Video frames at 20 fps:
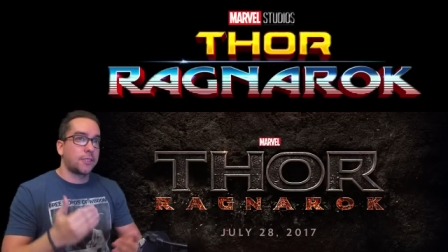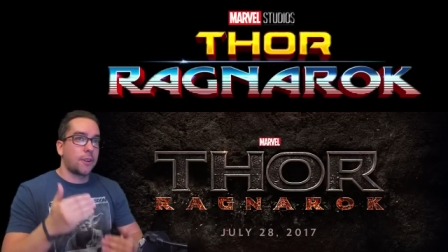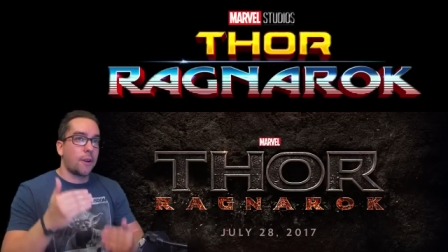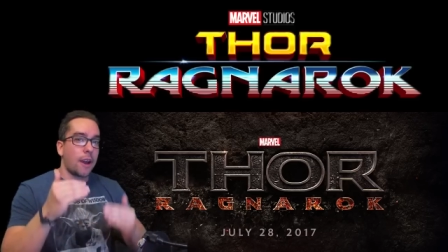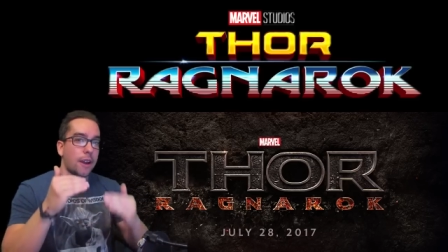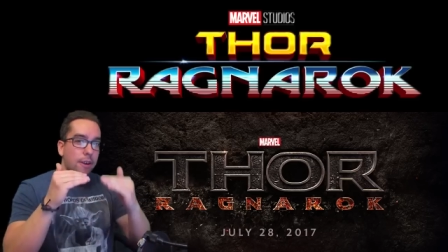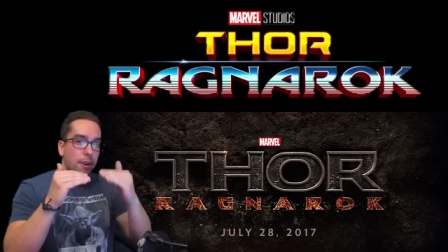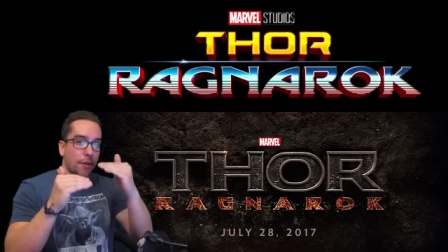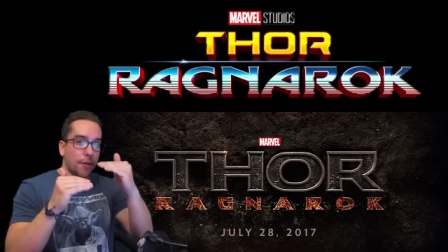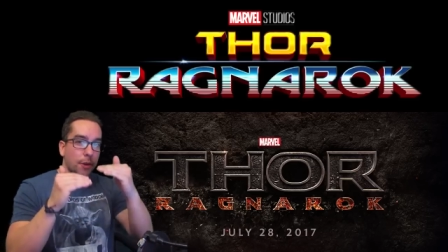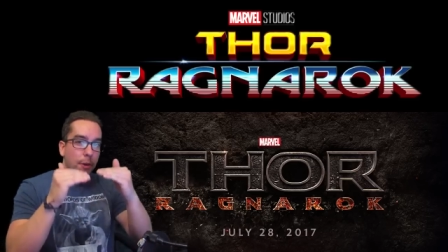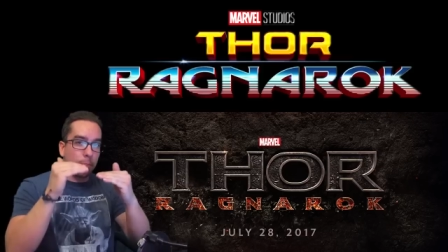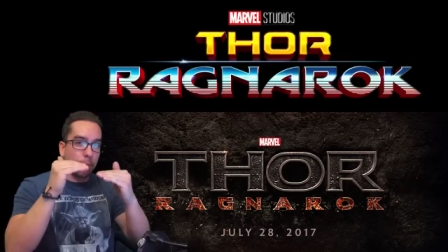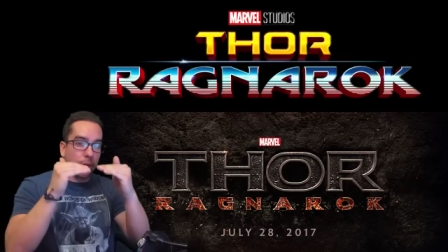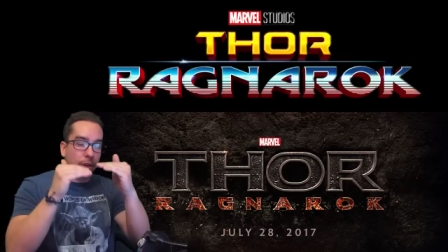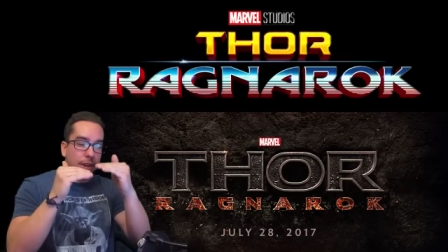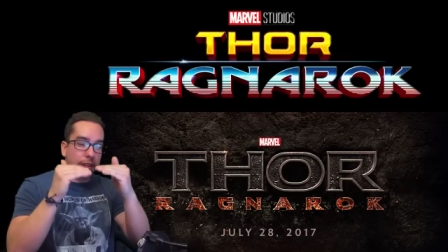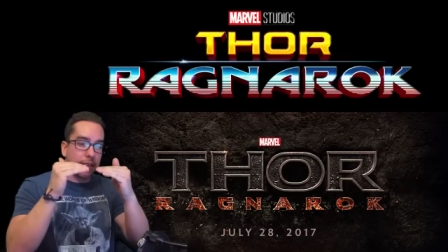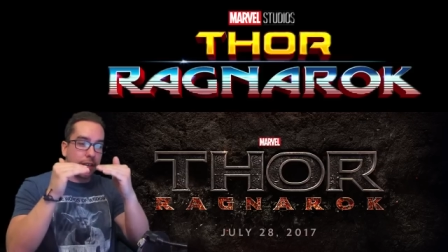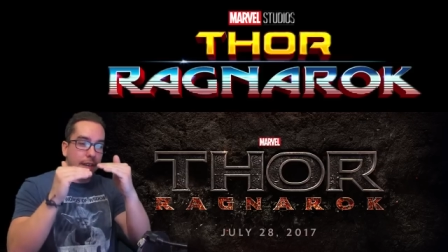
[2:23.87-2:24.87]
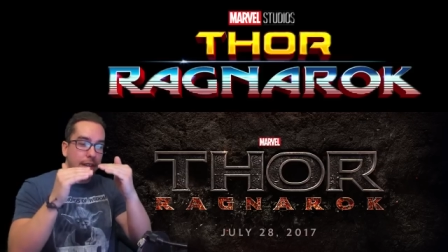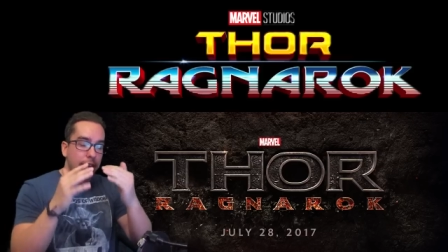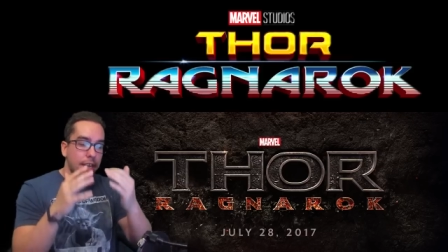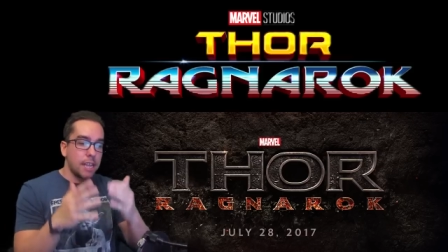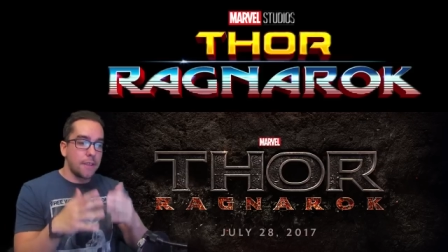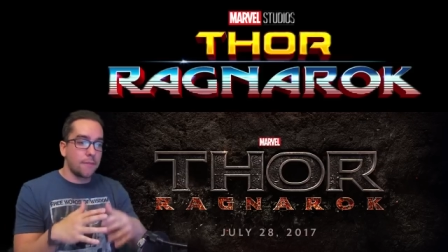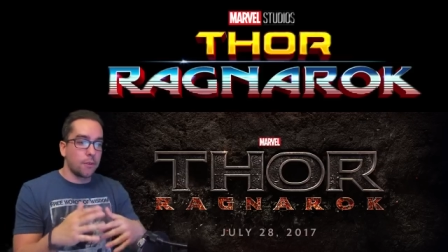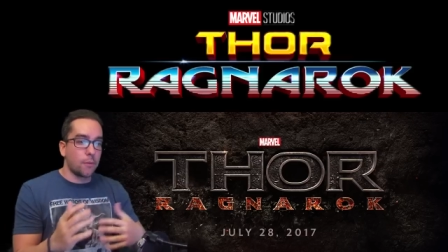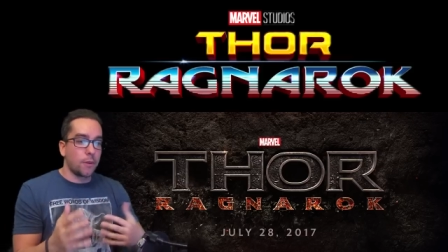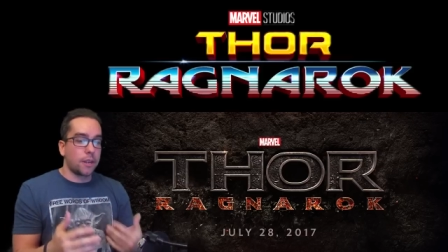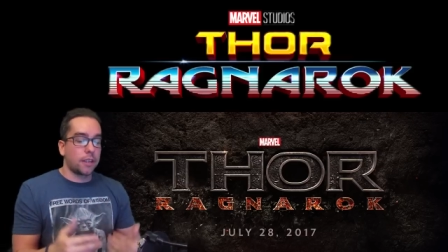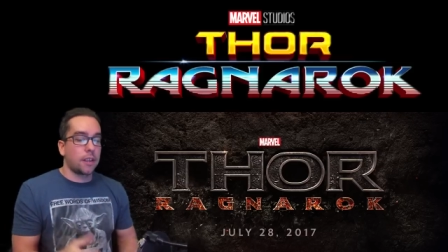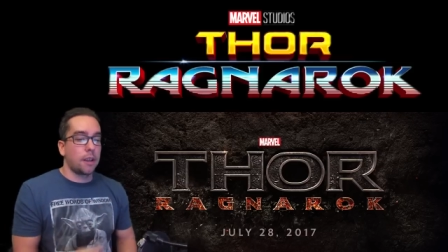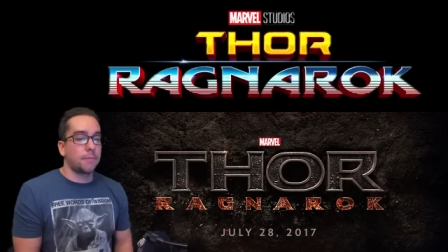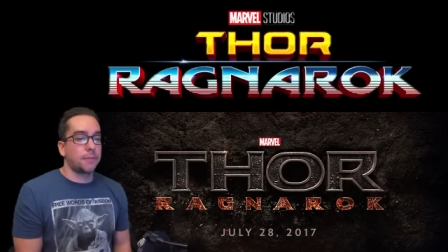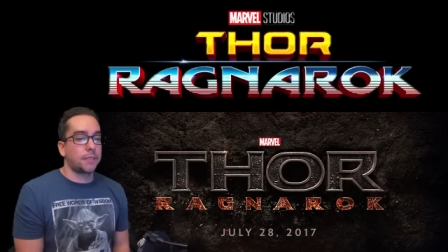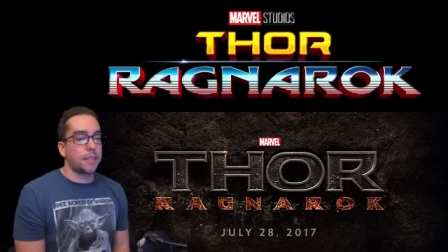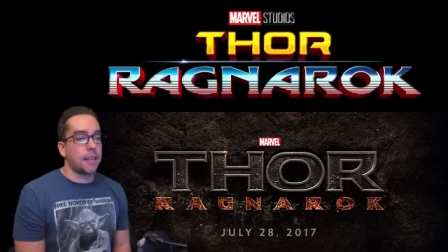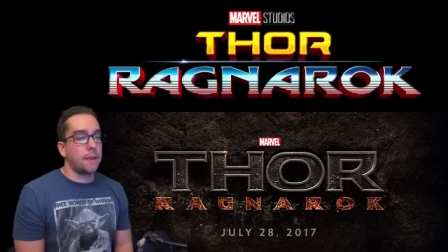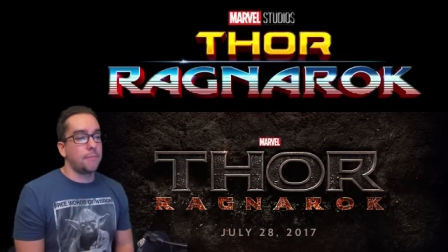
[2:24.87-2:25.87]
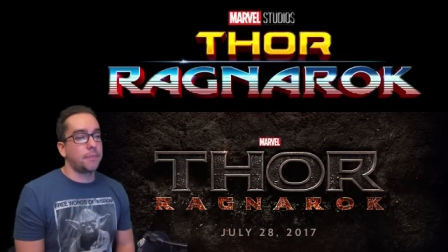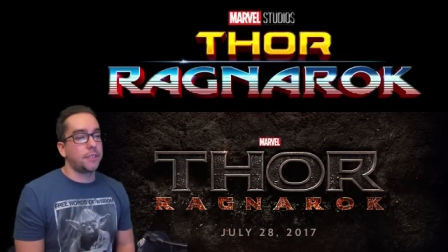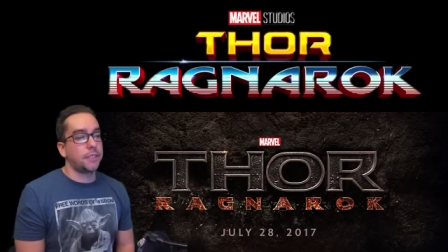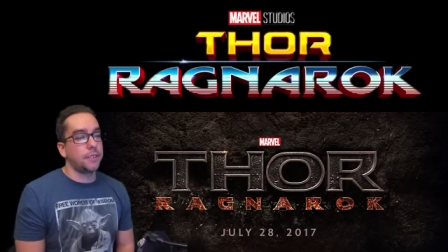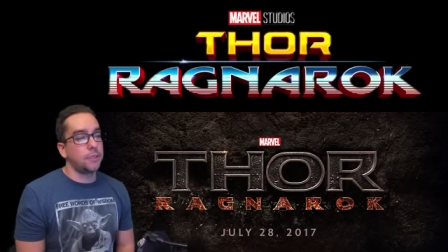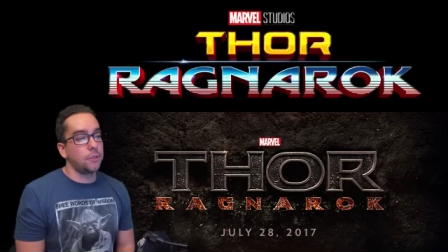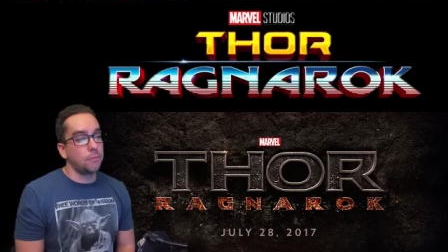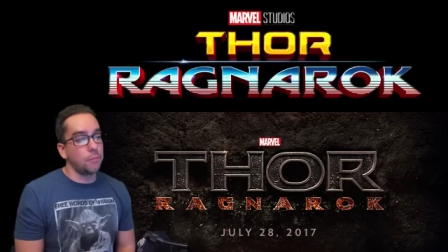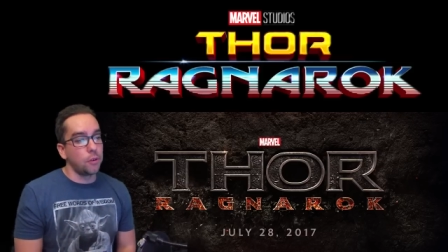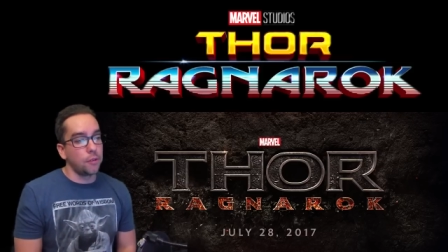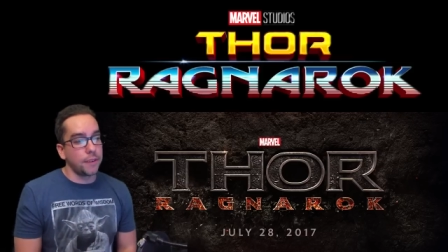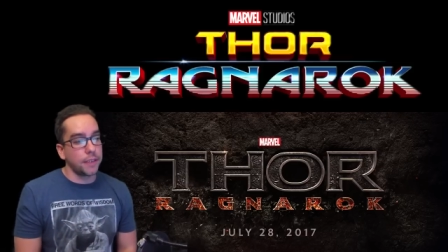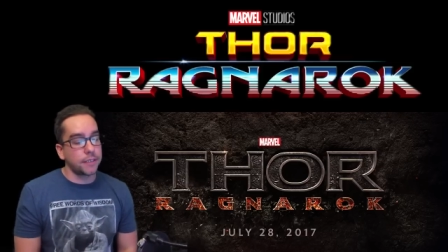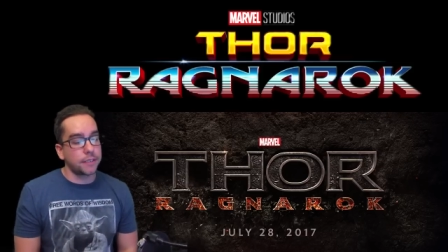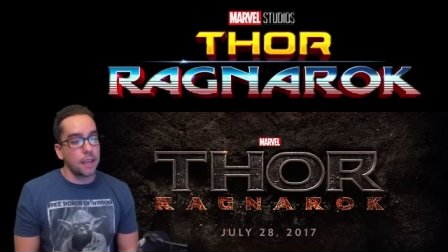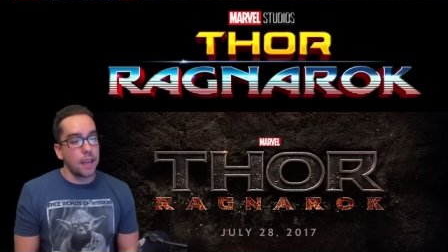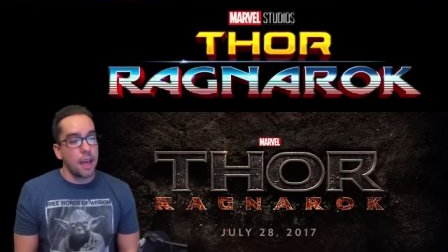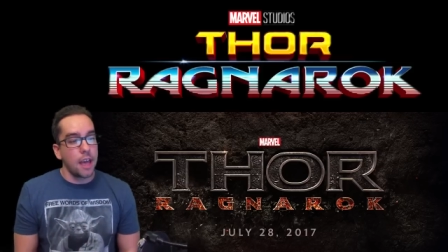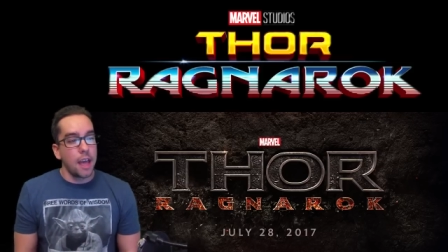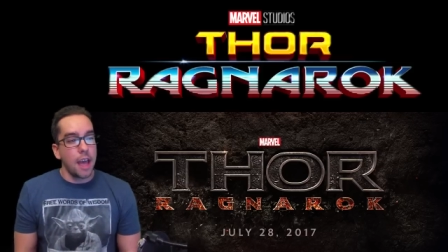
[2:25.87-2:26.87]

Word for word: So I don't know. They're pretty even when it comes to the MCU movies.